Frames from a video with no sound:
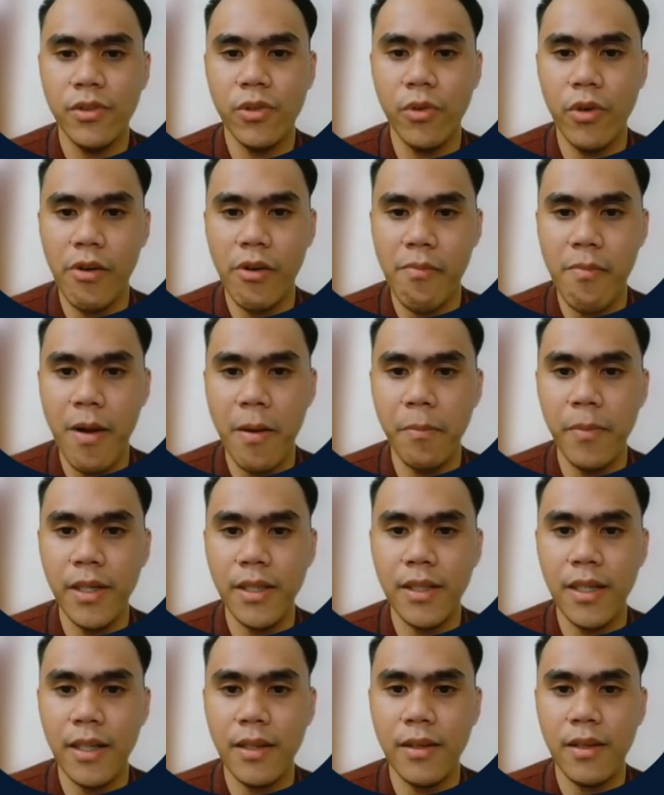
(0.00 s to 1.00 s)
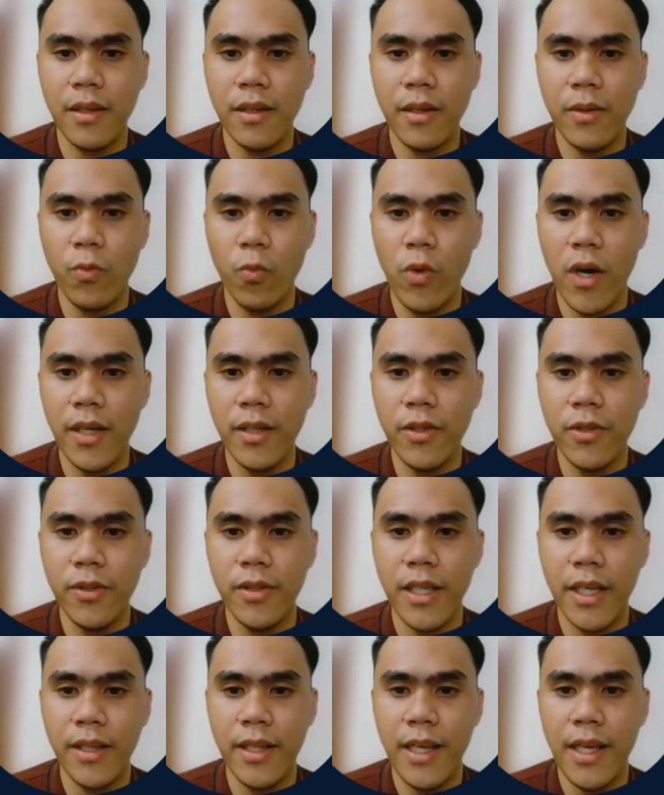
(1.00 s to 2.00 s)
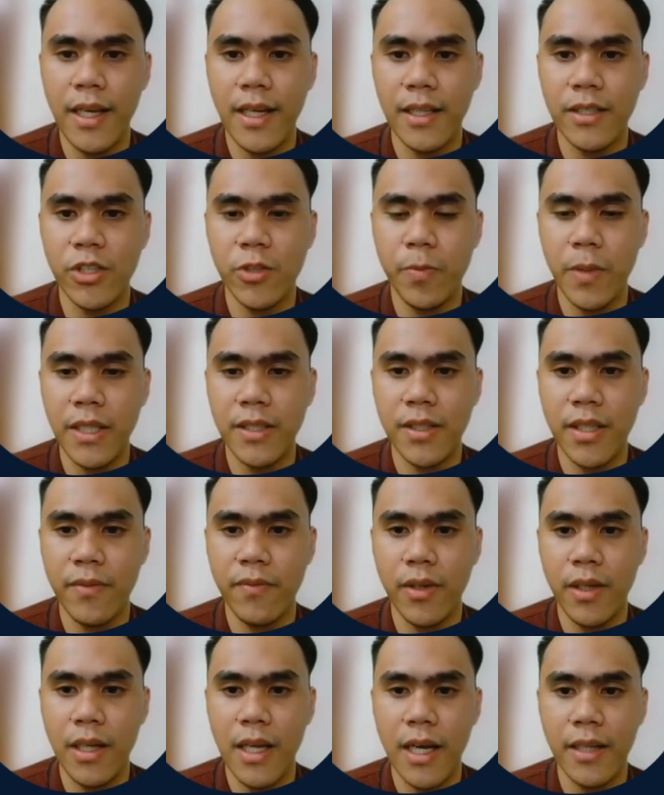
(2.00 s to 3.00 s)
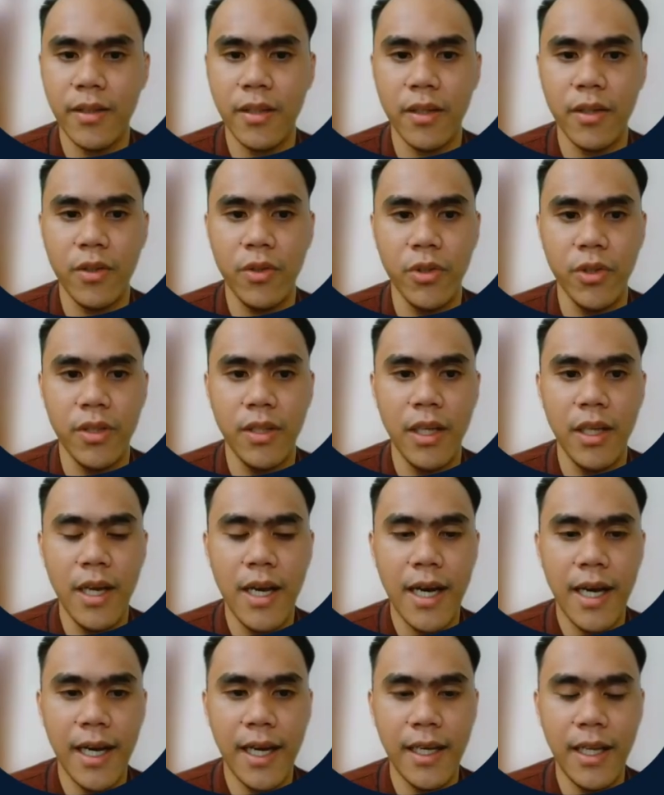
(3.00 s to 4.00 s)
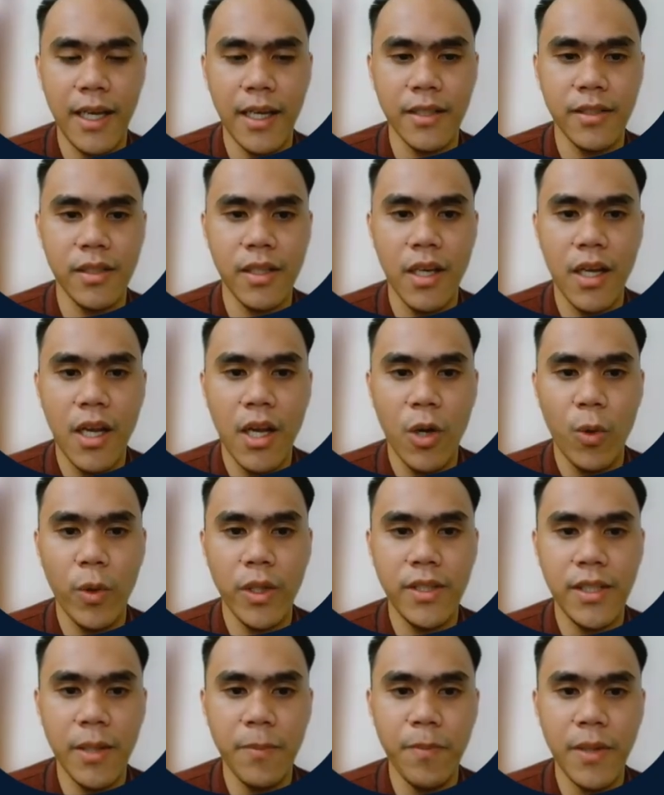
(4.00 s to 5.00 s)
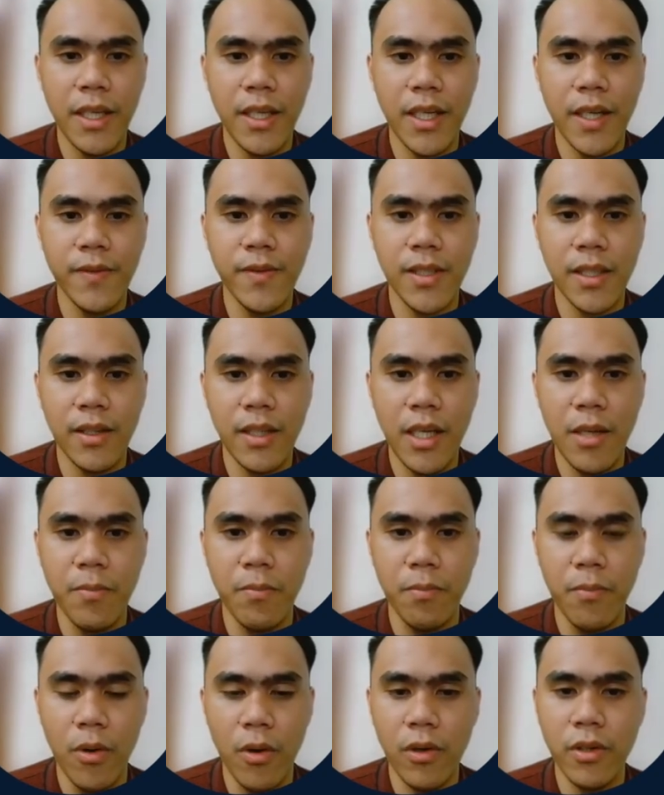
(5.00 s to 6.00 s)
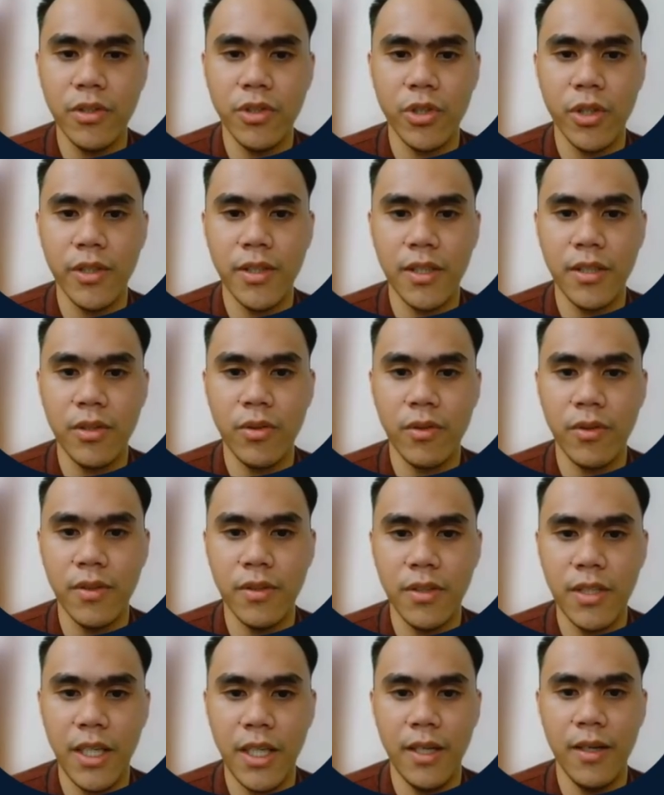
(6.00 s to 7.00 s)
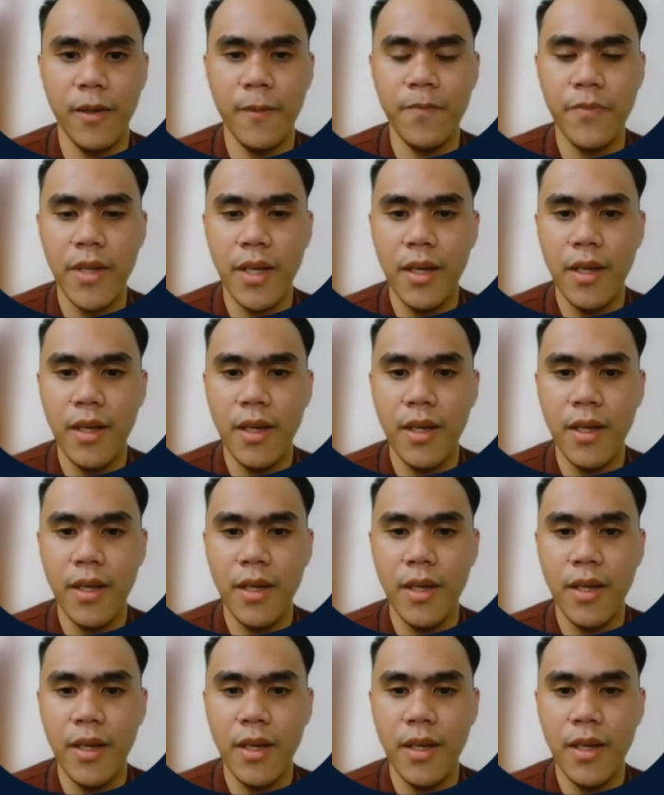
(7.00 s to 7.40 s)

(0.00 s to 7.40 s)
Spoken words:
So remembering that one good idea can speak several other good ideas, which simply gives the team more choices to consider.